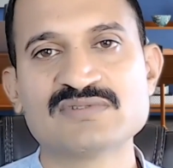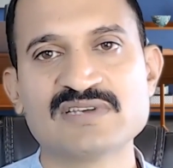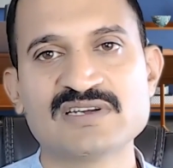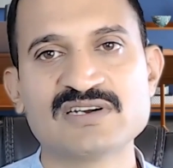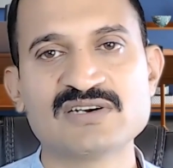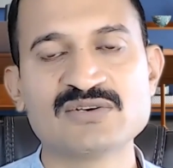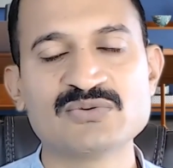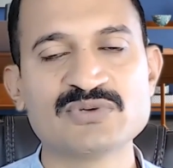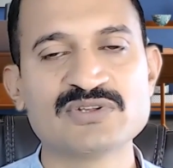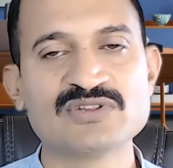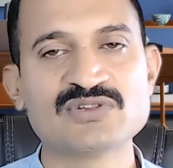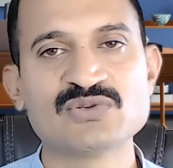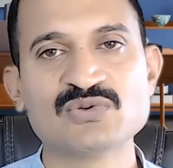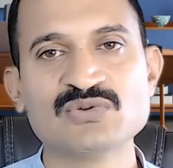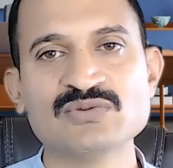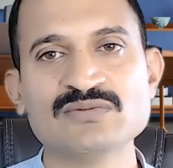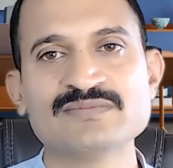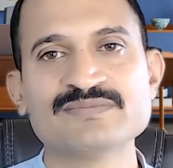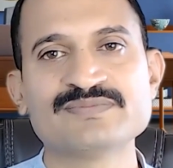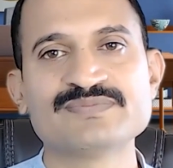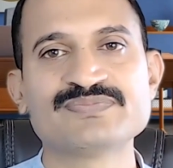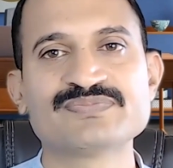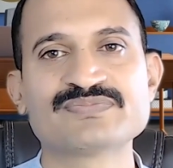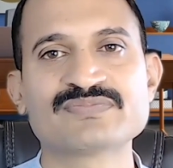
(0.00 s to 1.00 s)
shared with
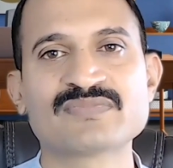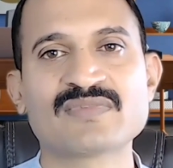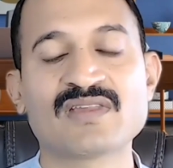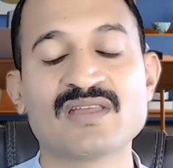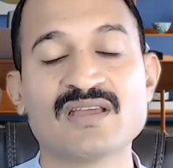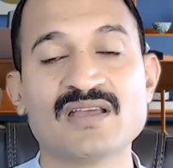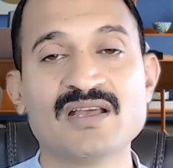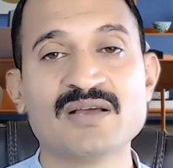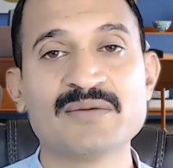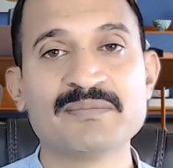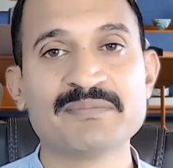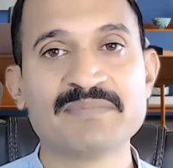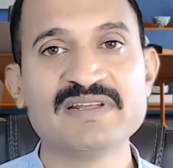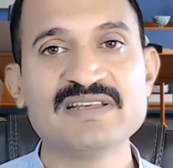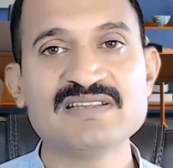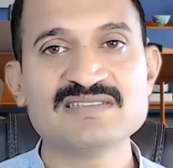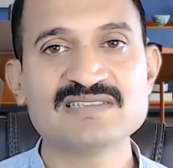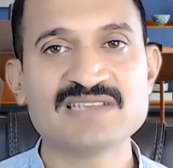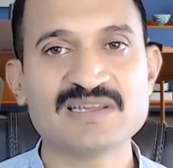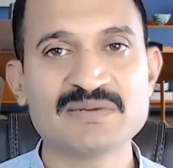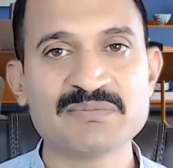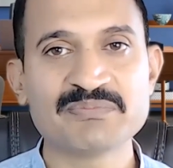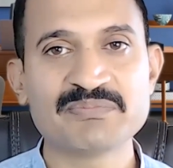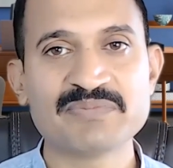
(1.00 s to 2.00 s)
you.
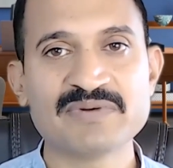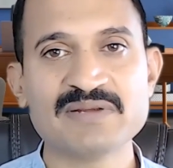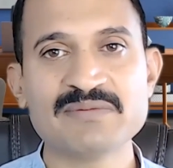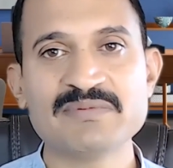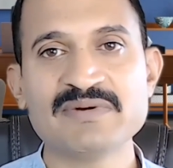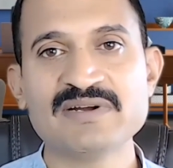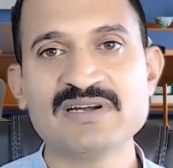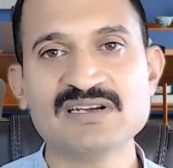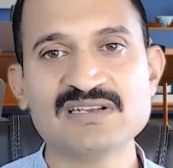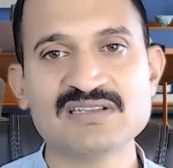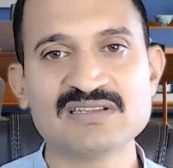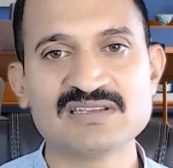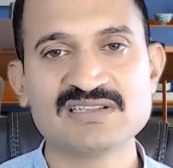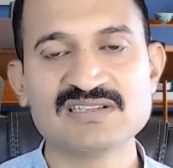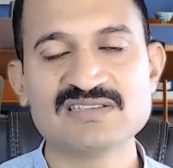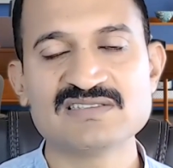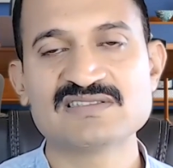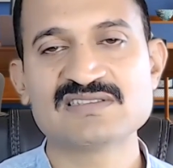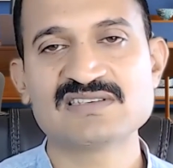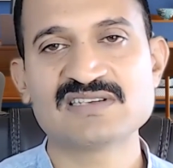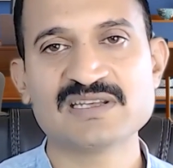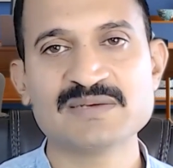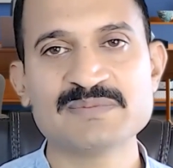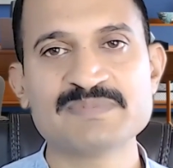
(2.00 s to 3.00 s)
Please implement
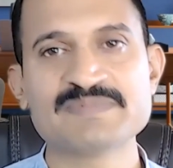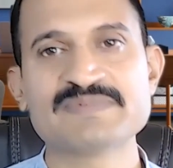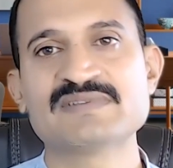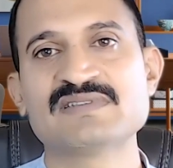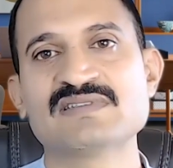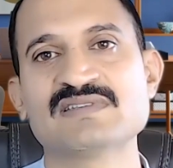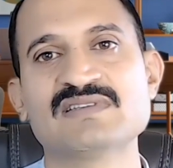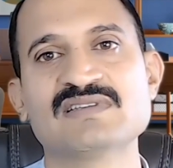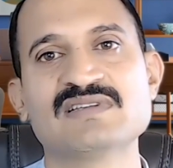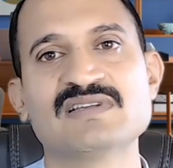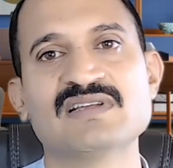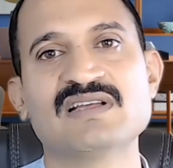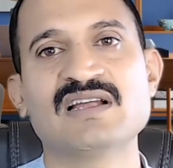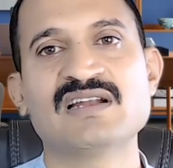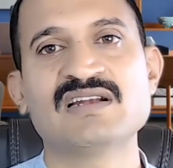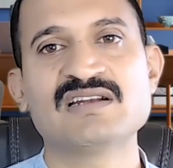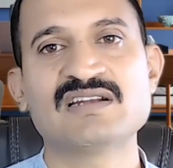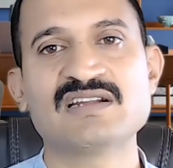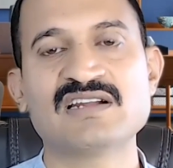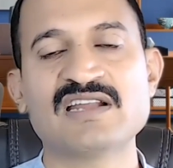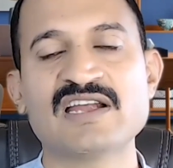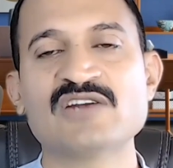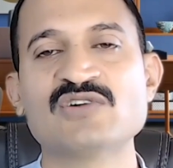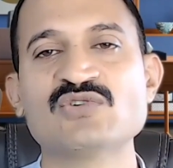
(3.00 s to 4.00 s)
these tips
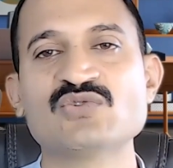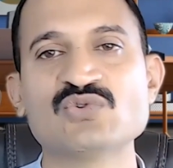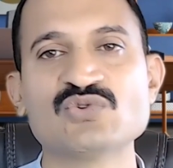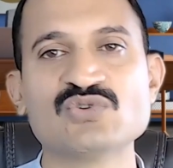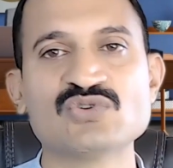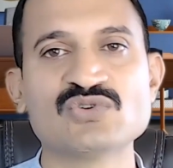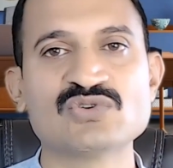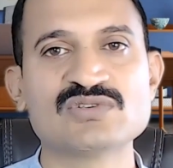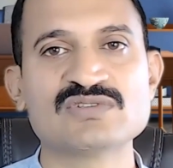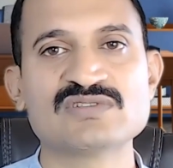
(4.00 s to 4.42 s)
and try to